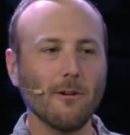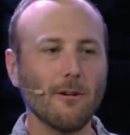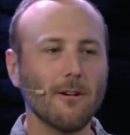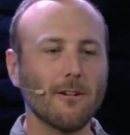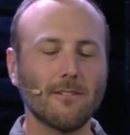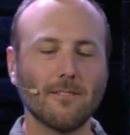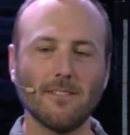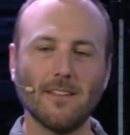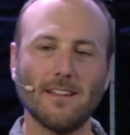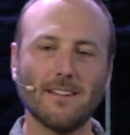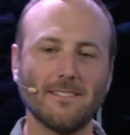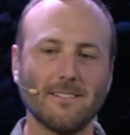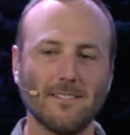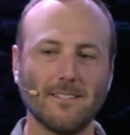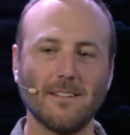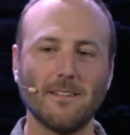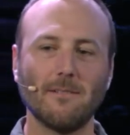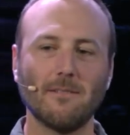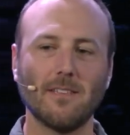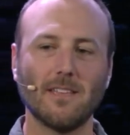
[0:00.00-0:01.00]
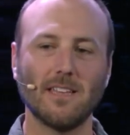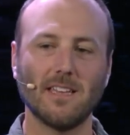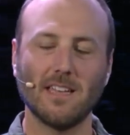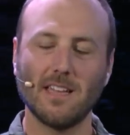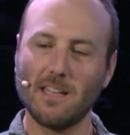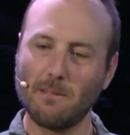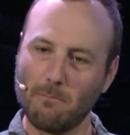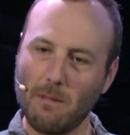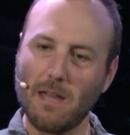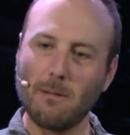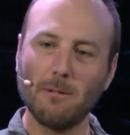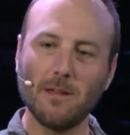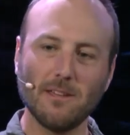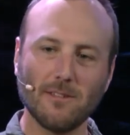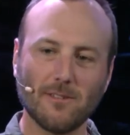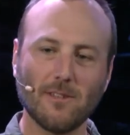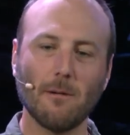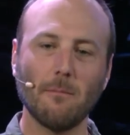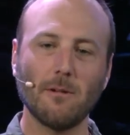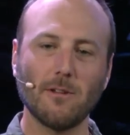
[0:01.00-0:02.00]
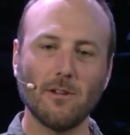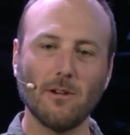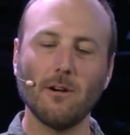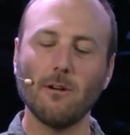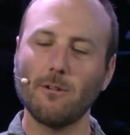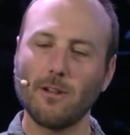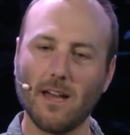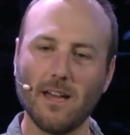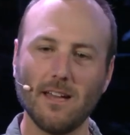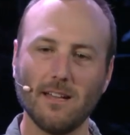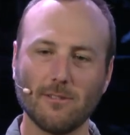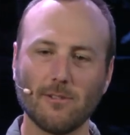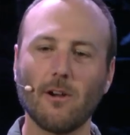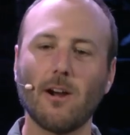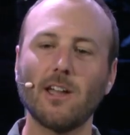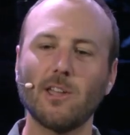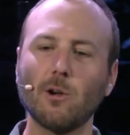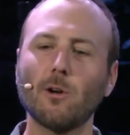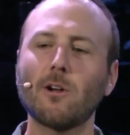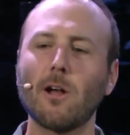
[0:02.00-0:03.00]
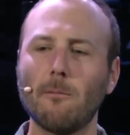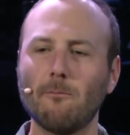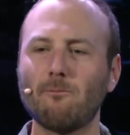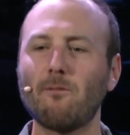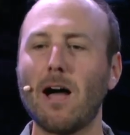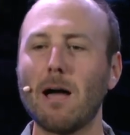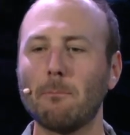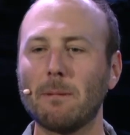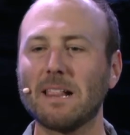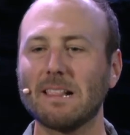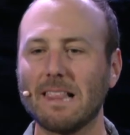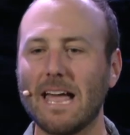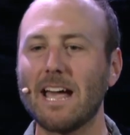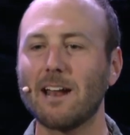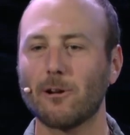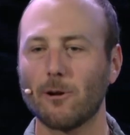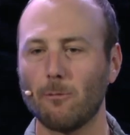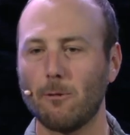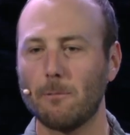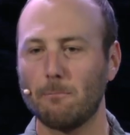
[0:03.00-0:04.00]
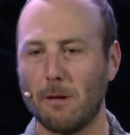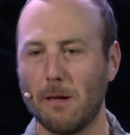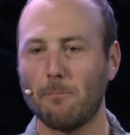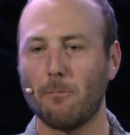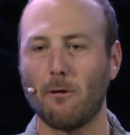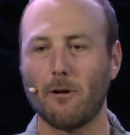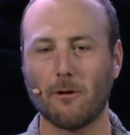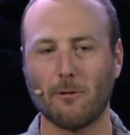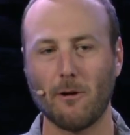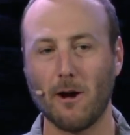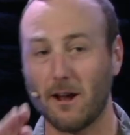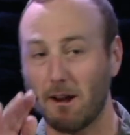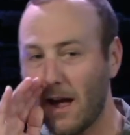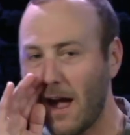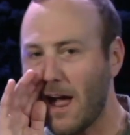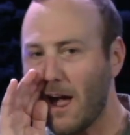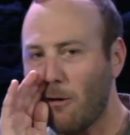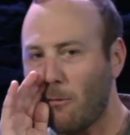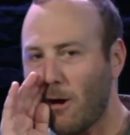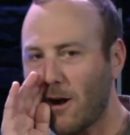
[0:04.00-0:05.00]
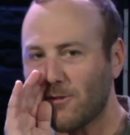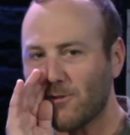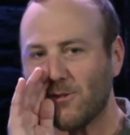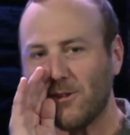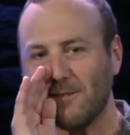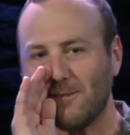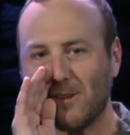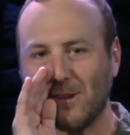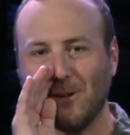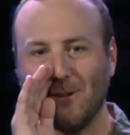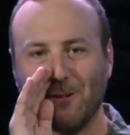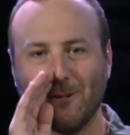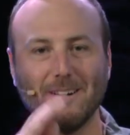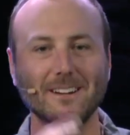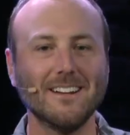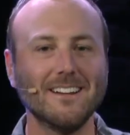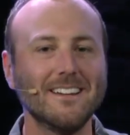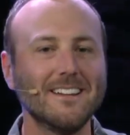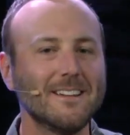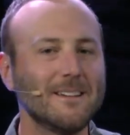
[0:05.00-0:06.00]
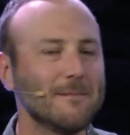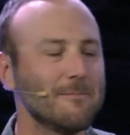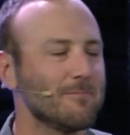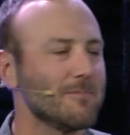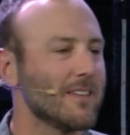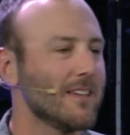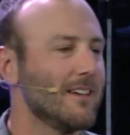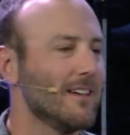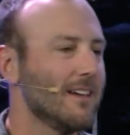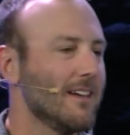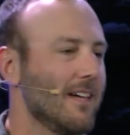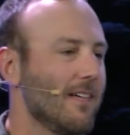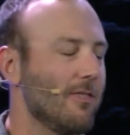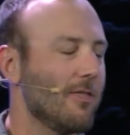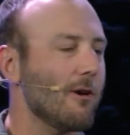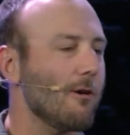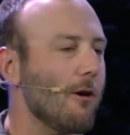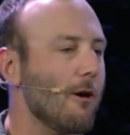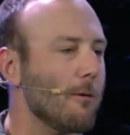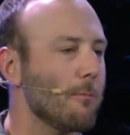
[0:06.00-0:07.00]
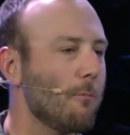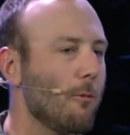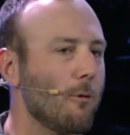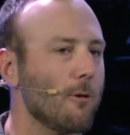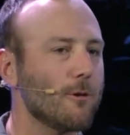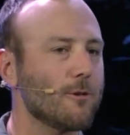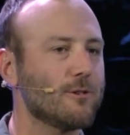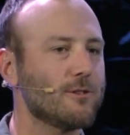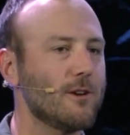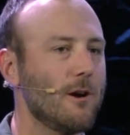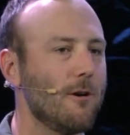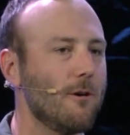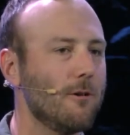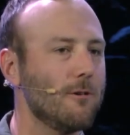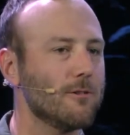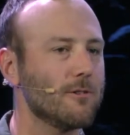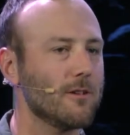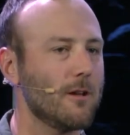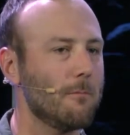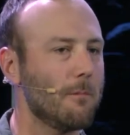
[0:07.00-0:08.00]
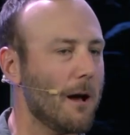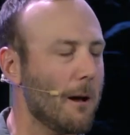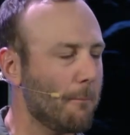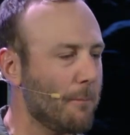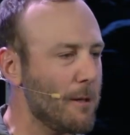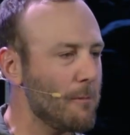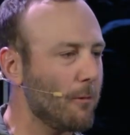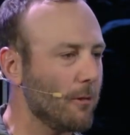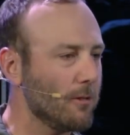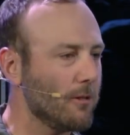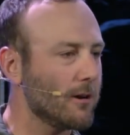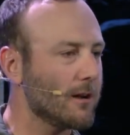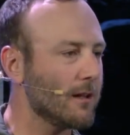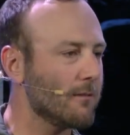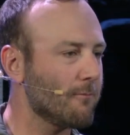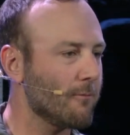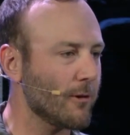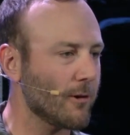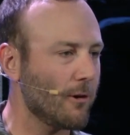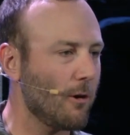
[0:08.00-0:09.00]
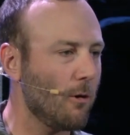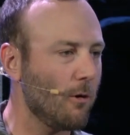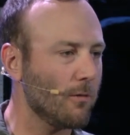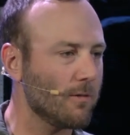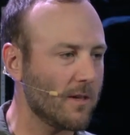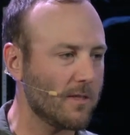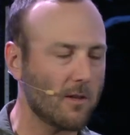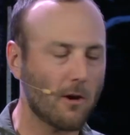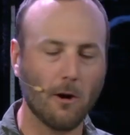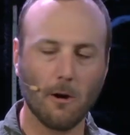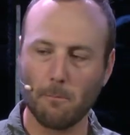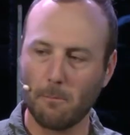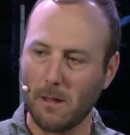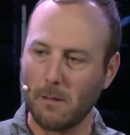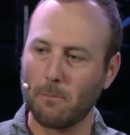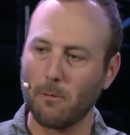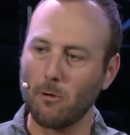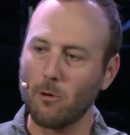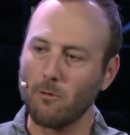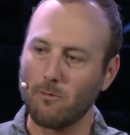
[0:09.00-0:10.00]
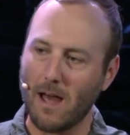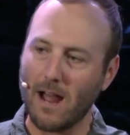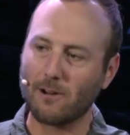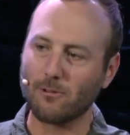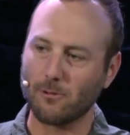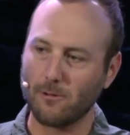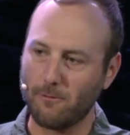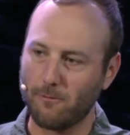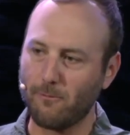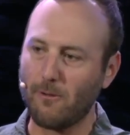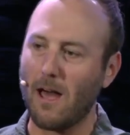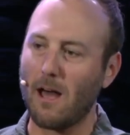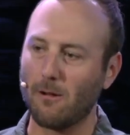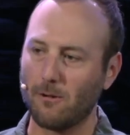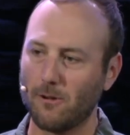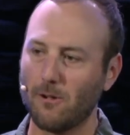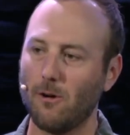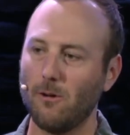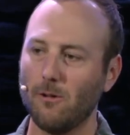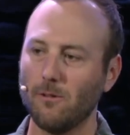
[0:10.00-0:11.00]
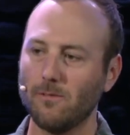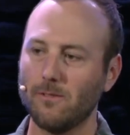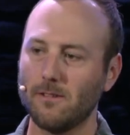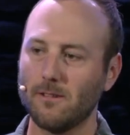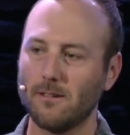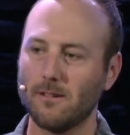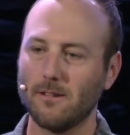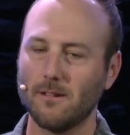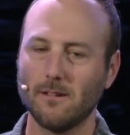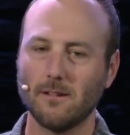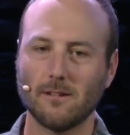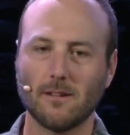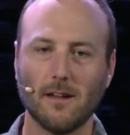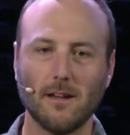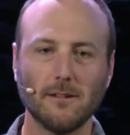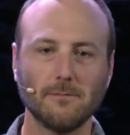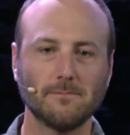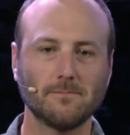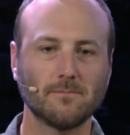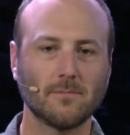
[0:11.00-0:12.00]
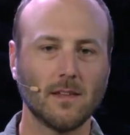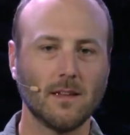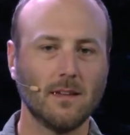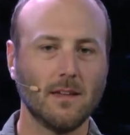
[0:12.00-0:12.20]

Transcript: there are, maybe some of you, okay, it's all right. You'll come find me later when people aren't around. Hey, I watched it too. There are more shows about people looking for gold than there are people who've actually found gold, okay?